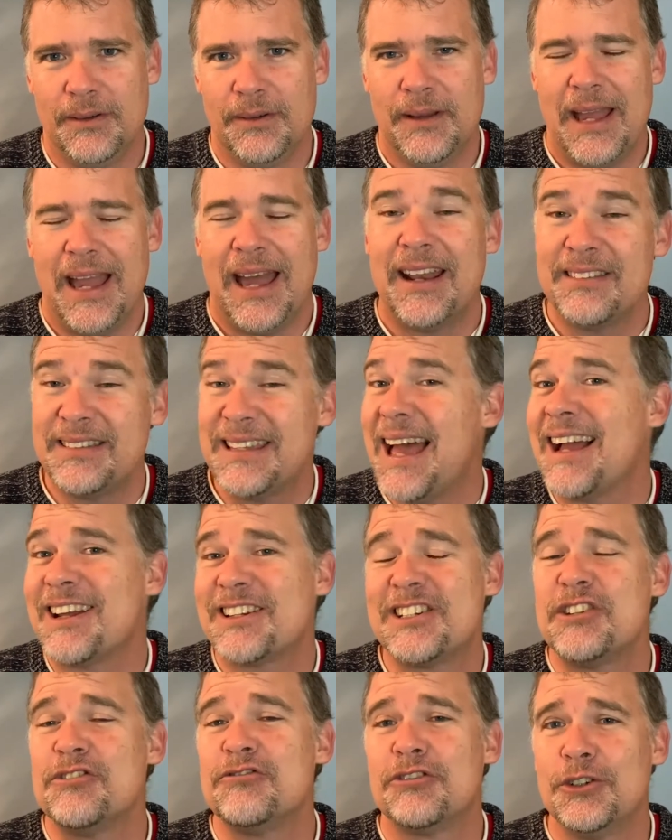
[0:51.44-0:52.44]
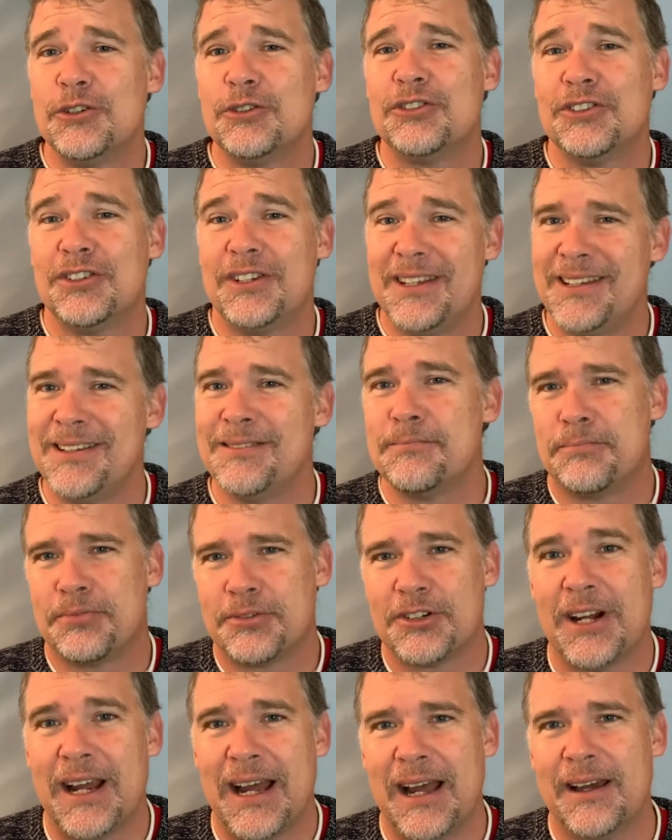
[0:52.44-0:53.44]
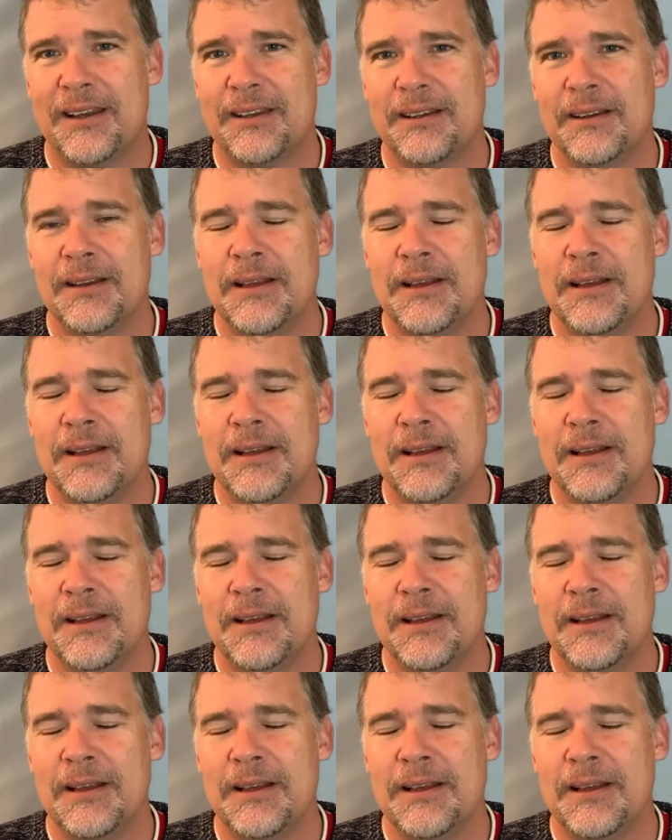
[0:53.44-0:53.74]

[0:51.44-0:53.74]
And it's actually rooted in pride.